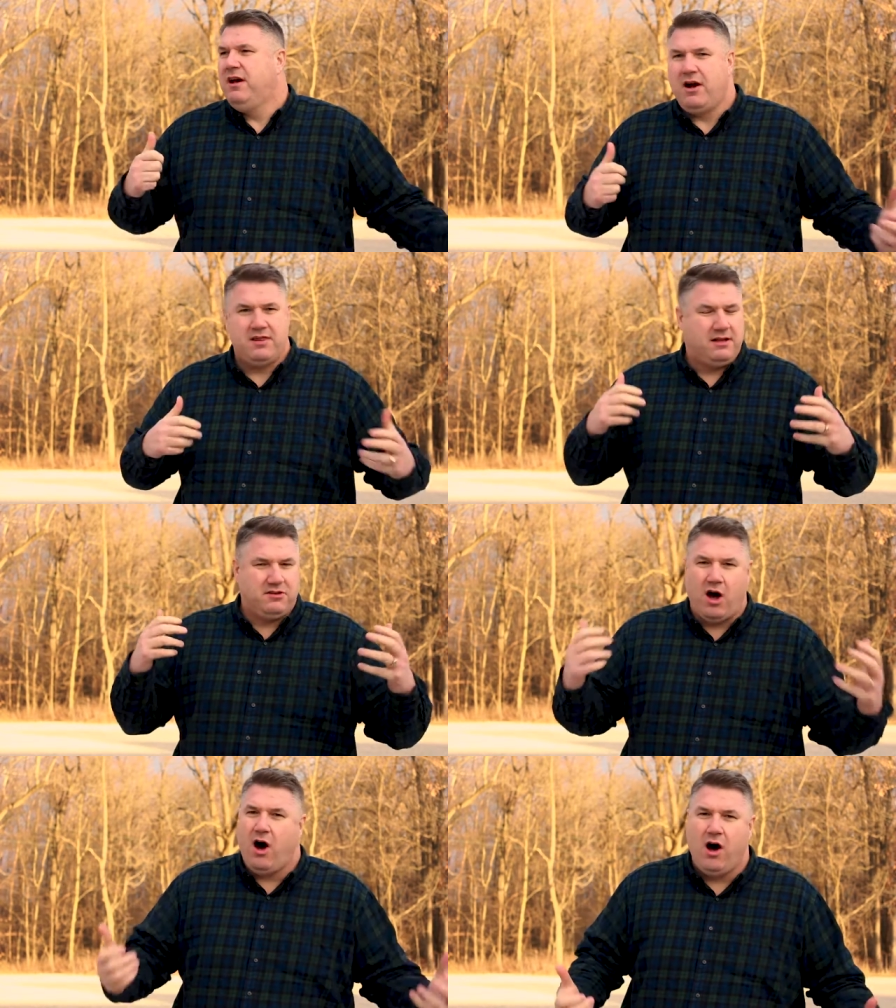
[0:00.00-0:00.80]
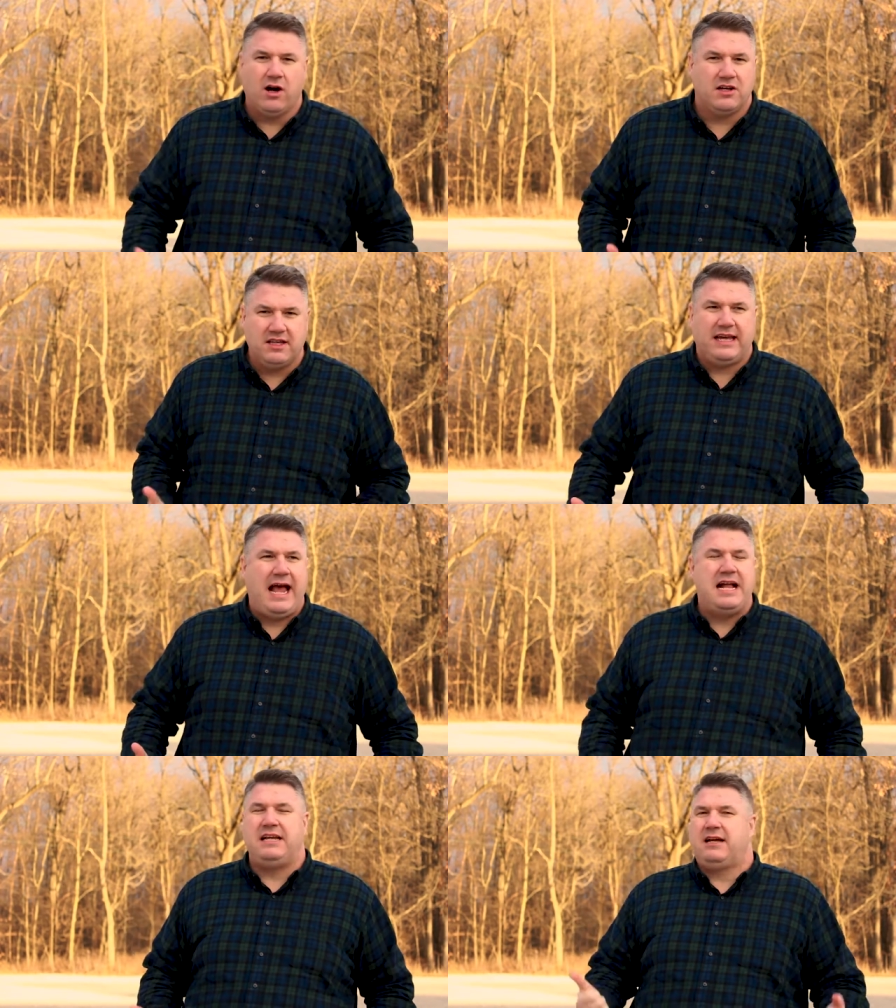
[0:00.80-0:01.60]
or the dog or the
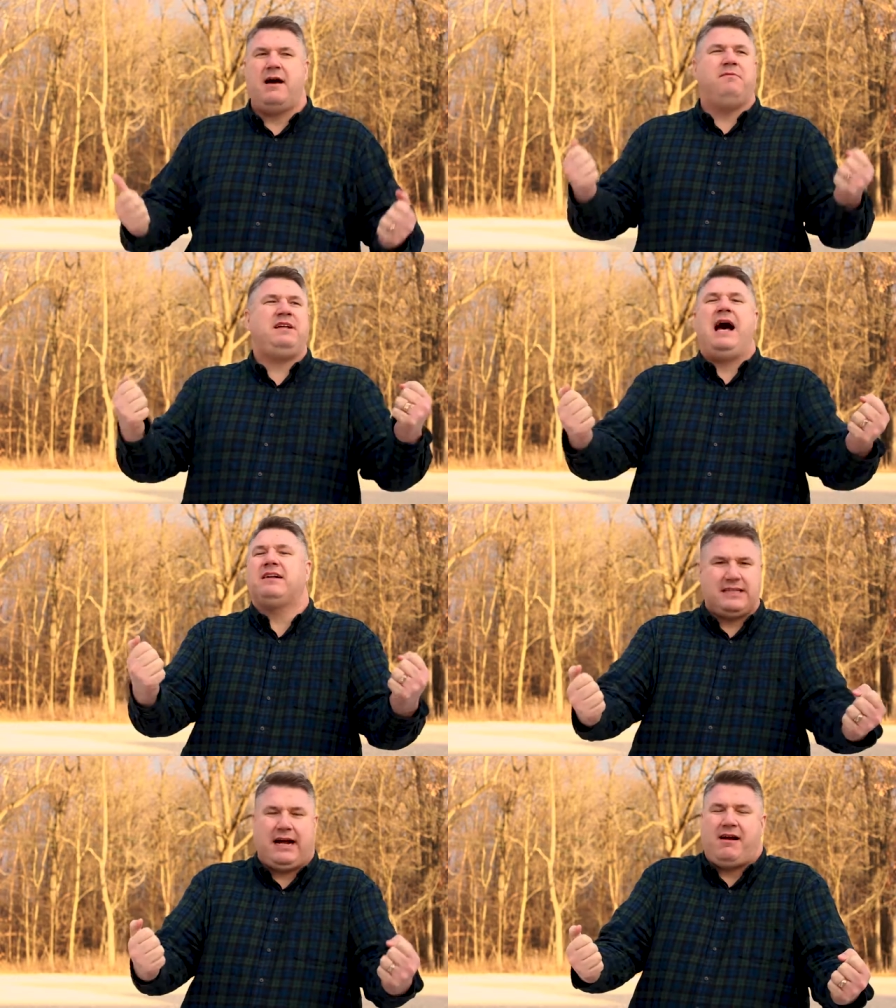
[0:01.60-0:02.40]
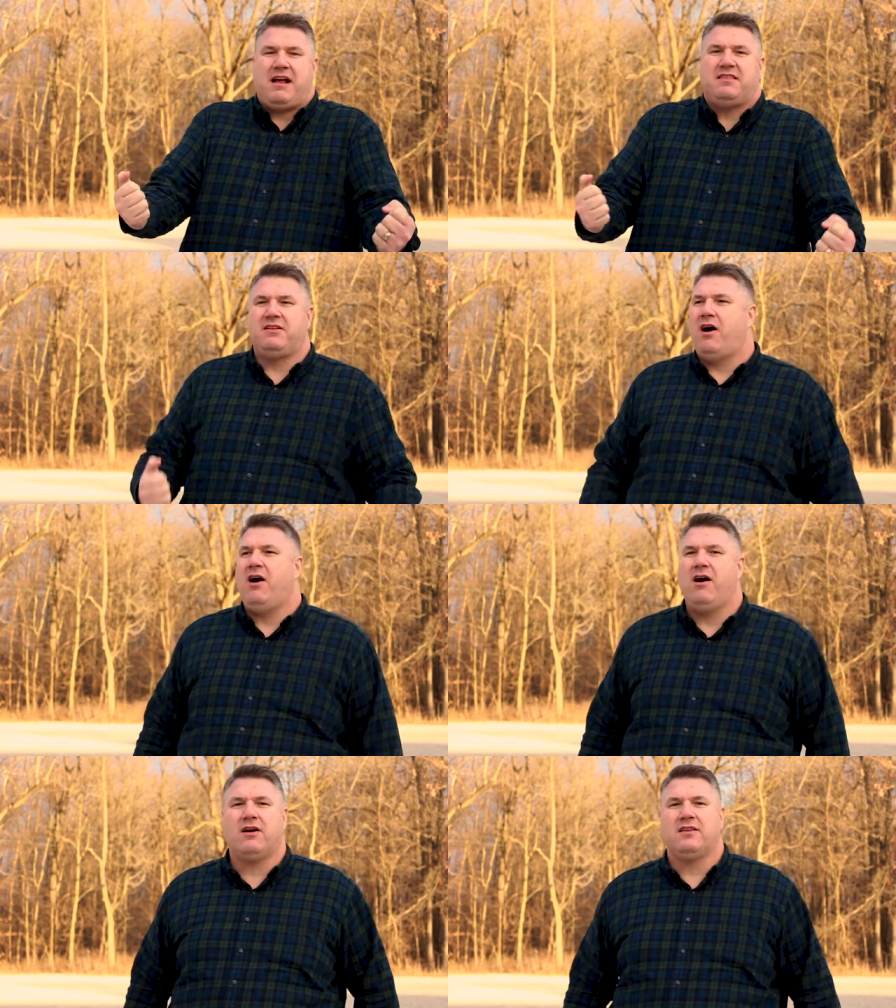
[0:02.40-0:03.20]
cat and he comes out carrying the
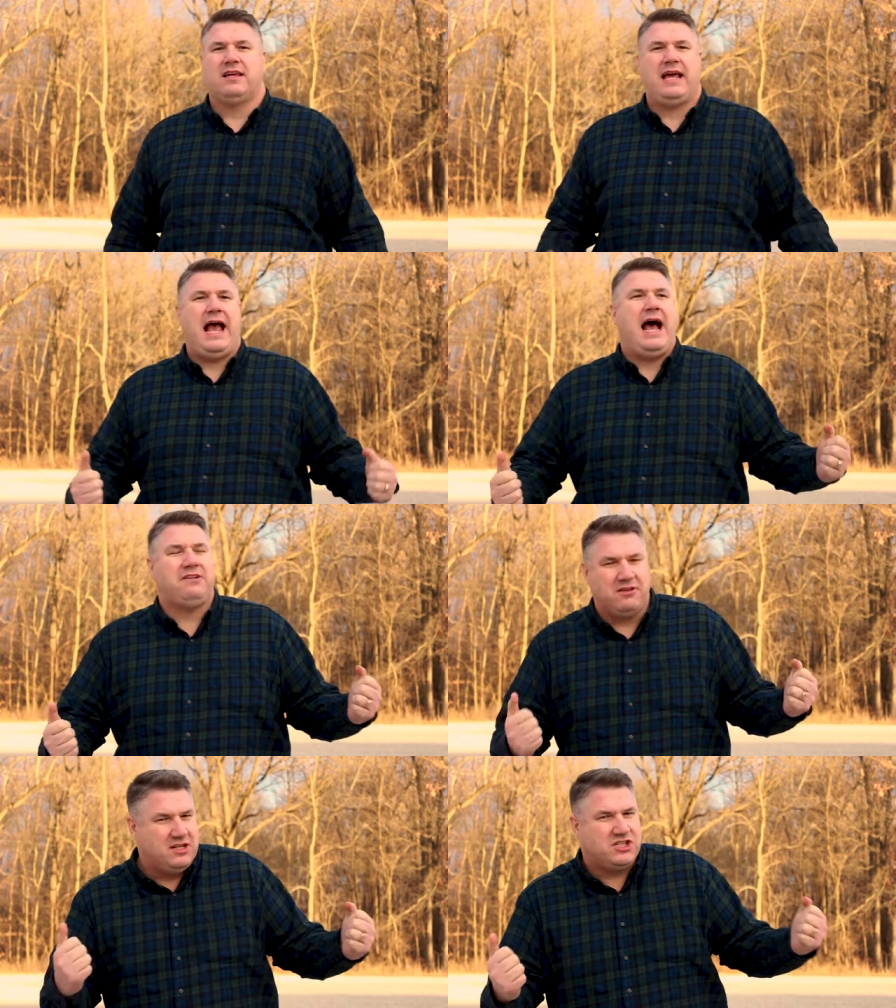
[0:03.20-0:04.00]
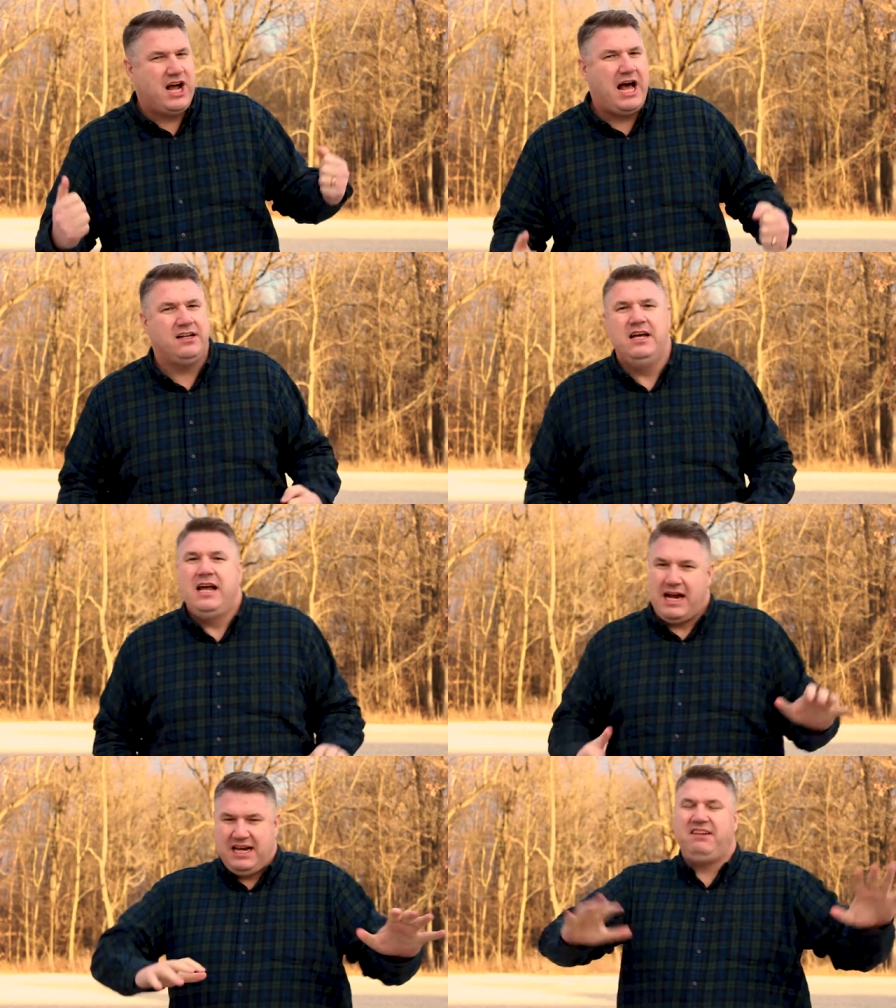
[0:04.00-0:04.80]
dog or the cat or the child
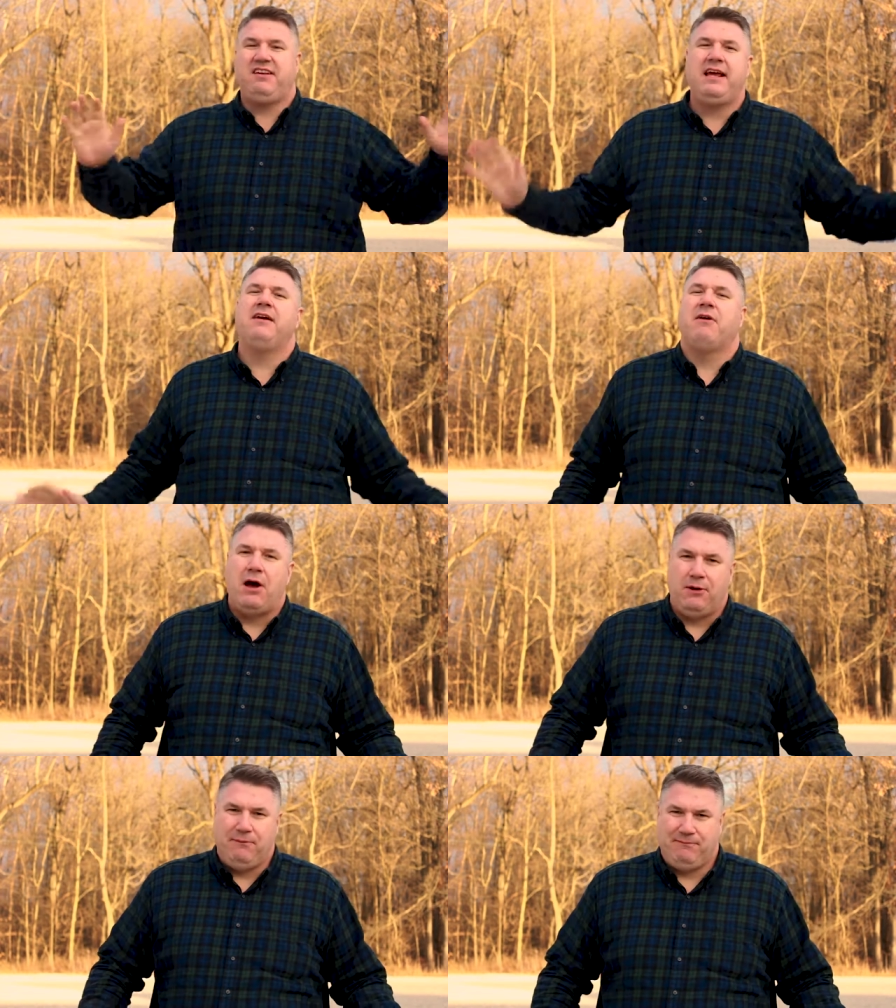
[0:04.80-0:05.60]
and he's a hero